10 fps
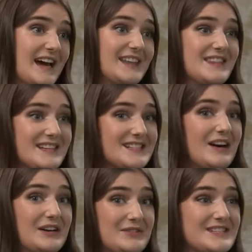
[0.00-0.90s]
and this
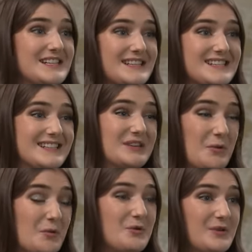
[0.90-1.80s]
kind of sits in an
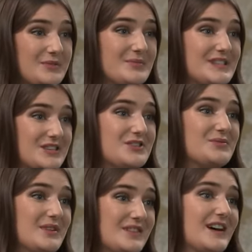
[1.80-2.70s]
awkward
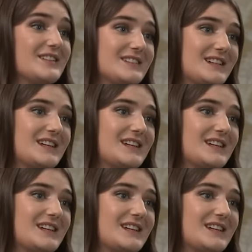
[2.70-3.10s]
position with that.